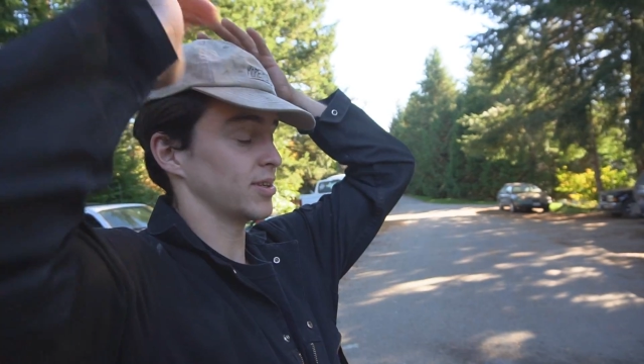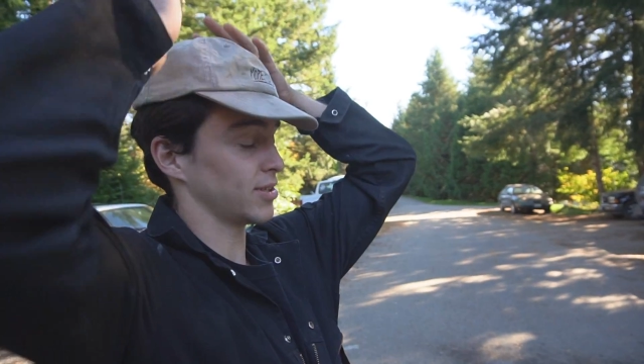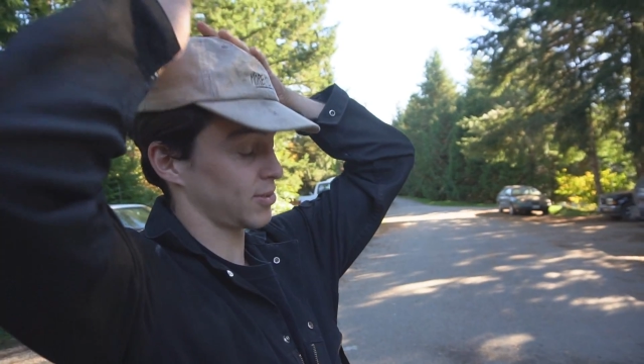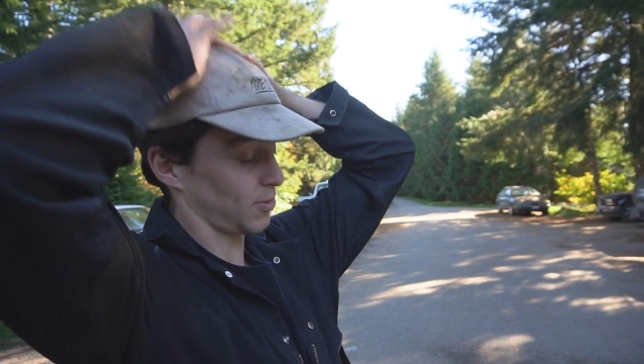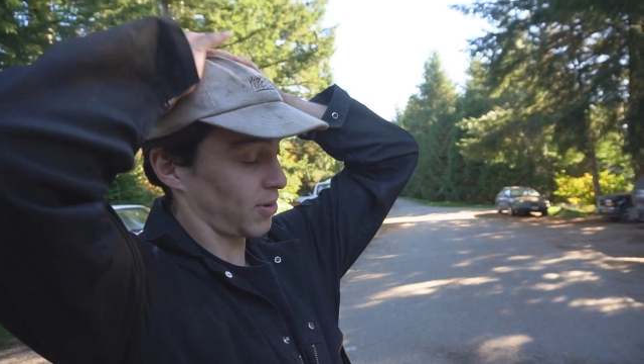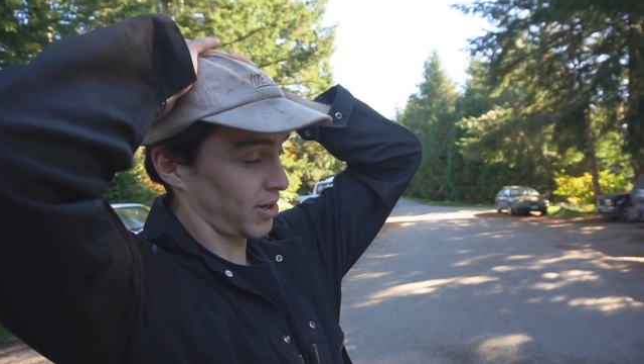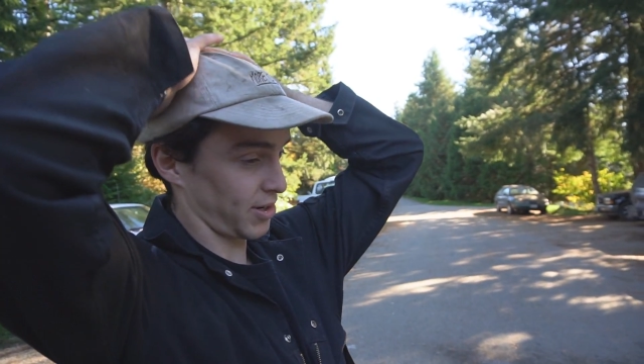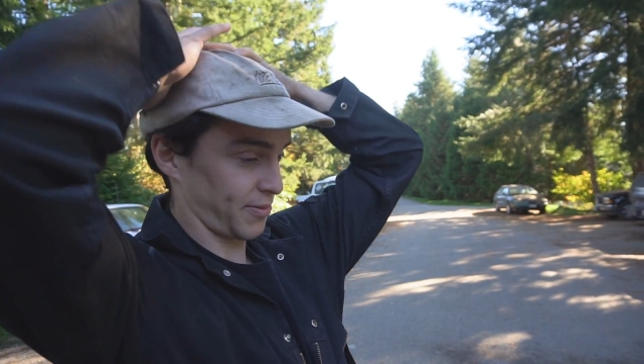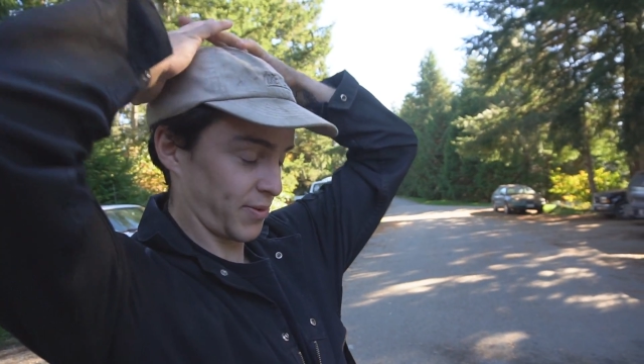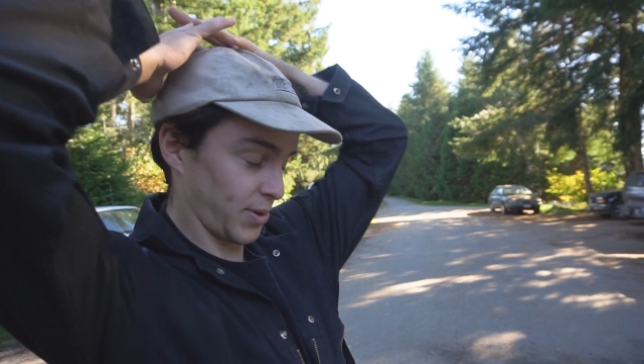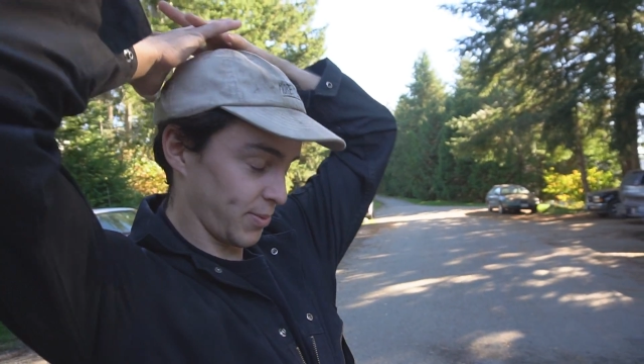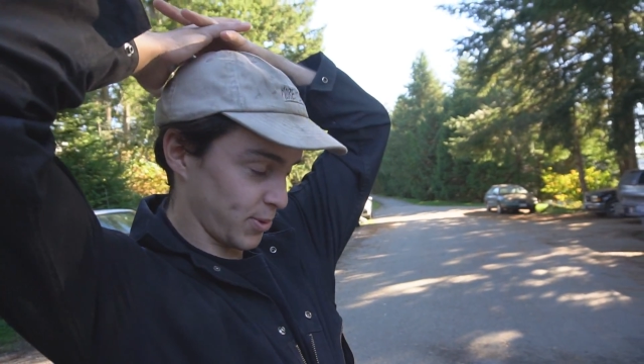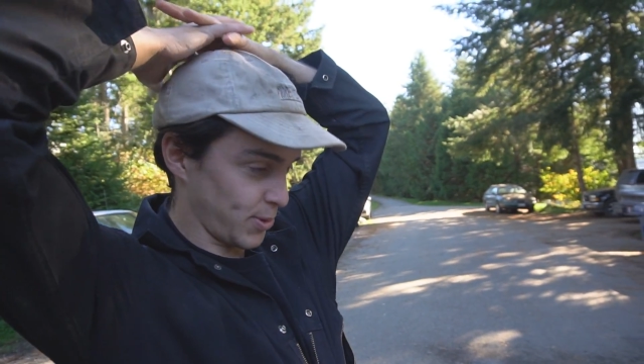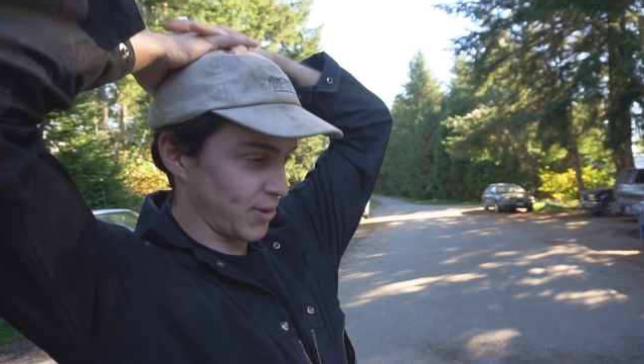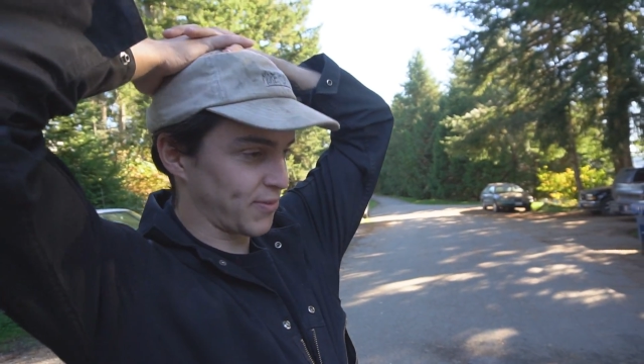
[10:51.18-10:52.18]
We just wanted to
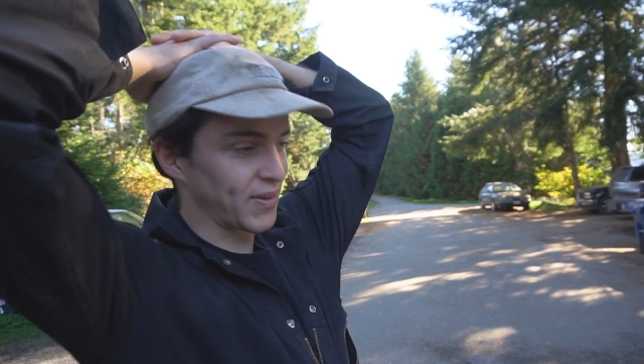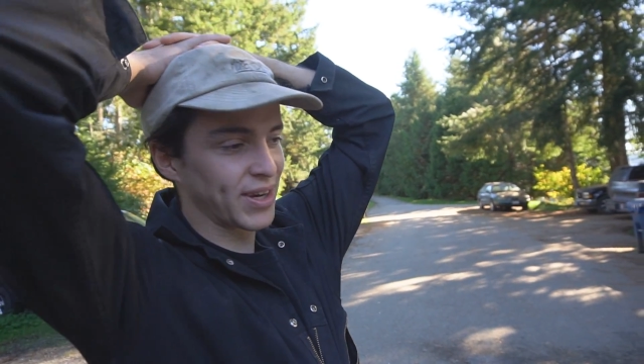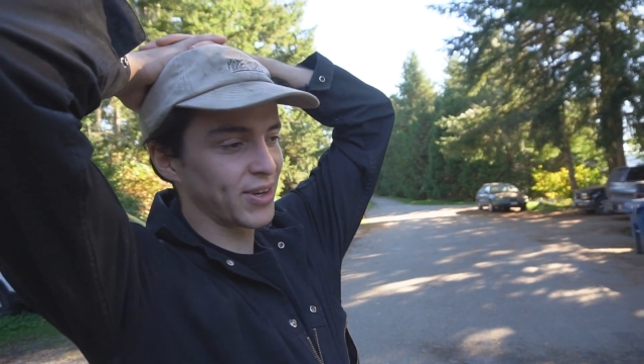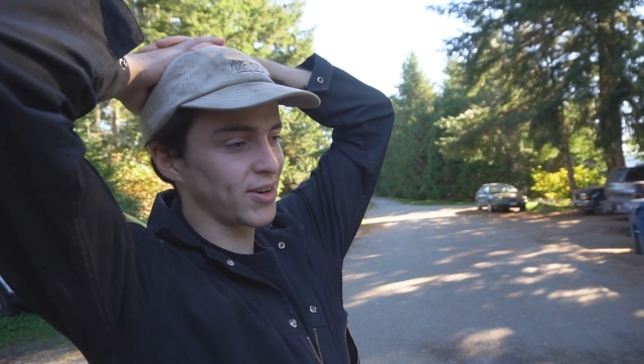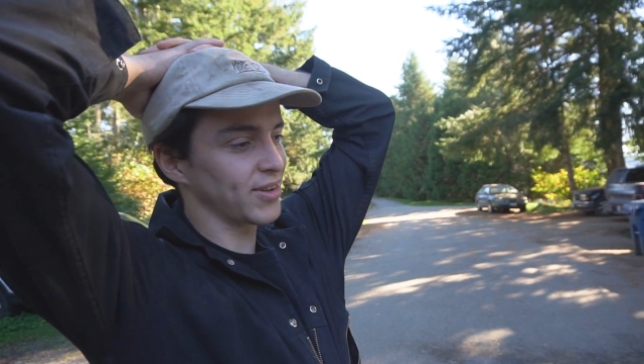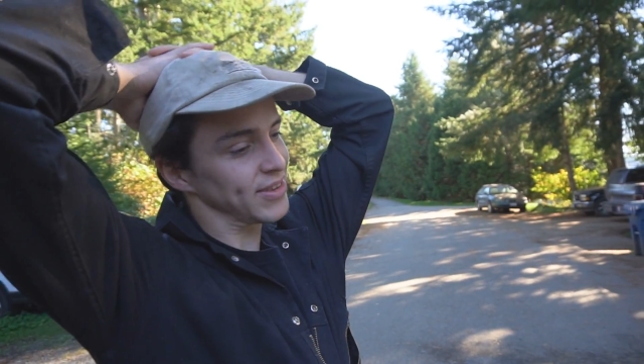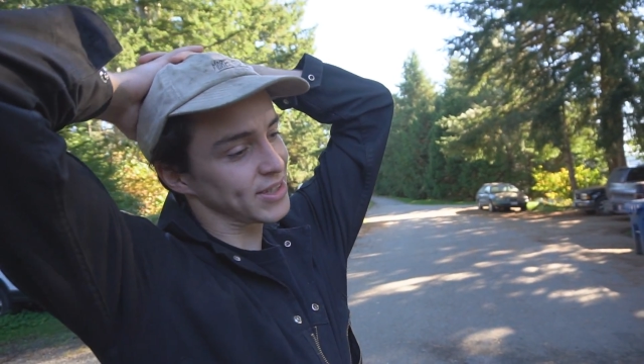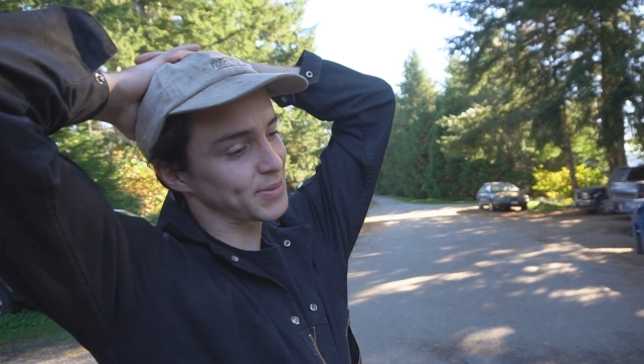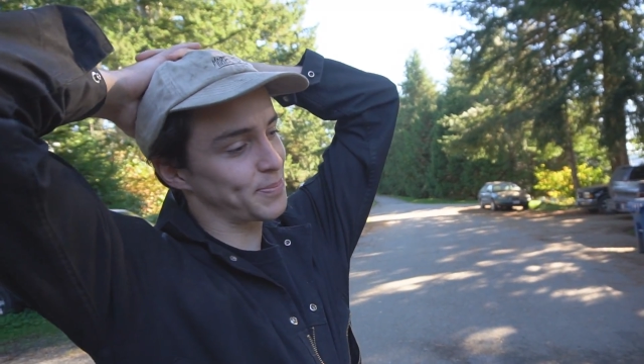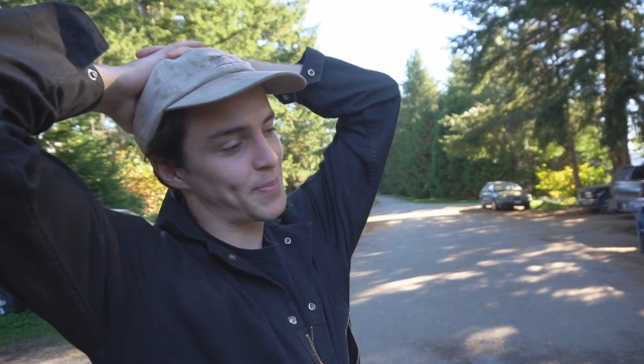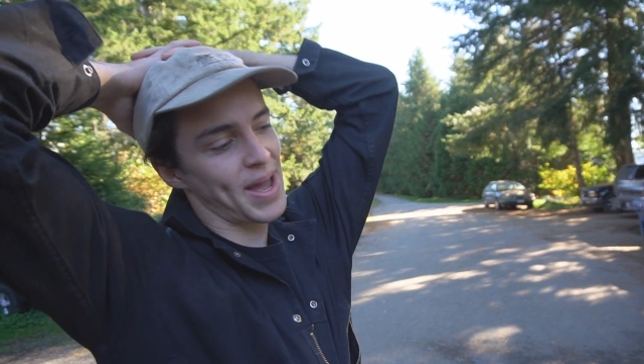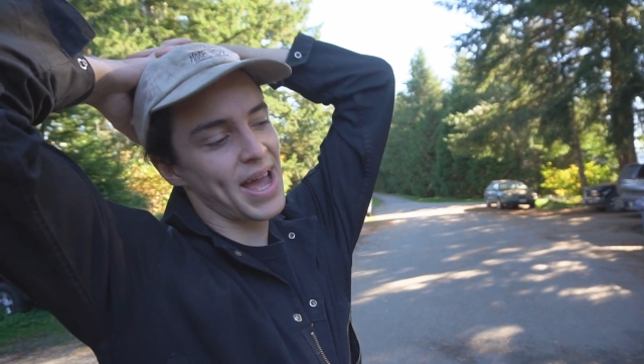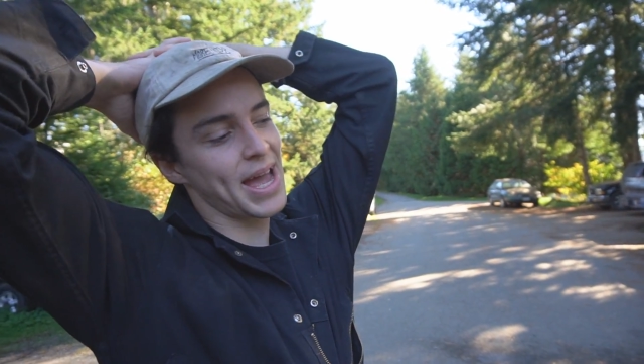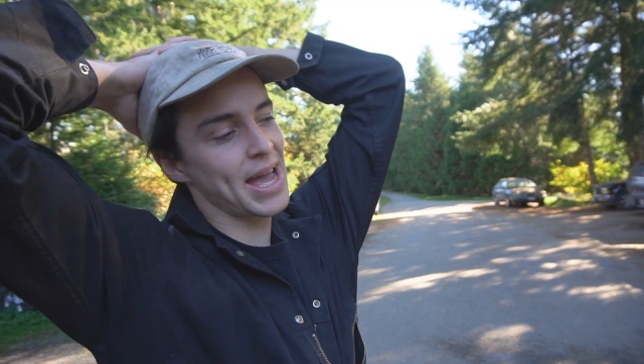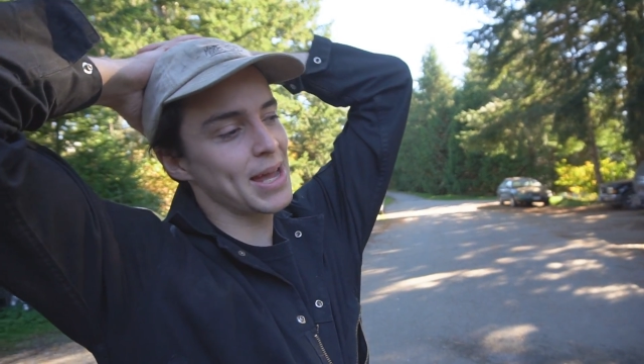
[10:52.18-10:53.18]
film a quick video on this
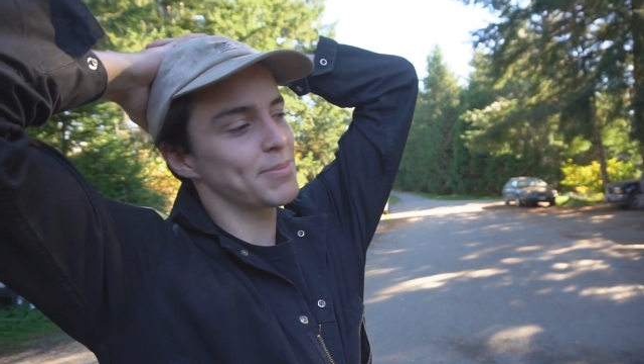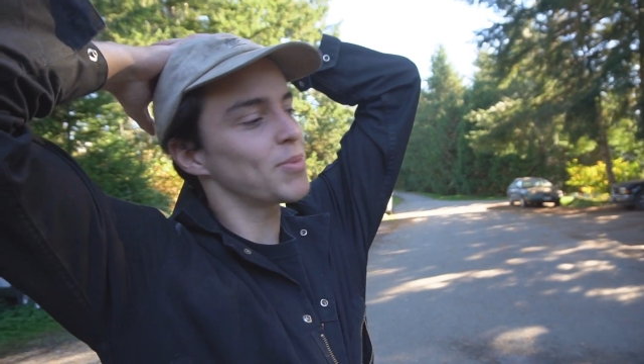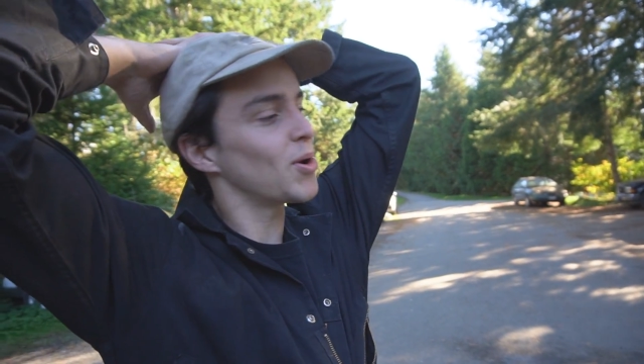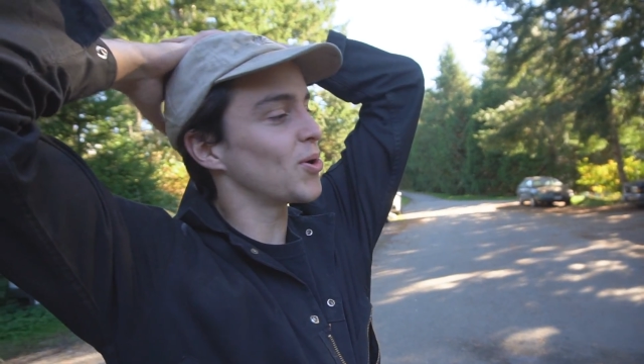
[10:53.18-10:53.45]
bad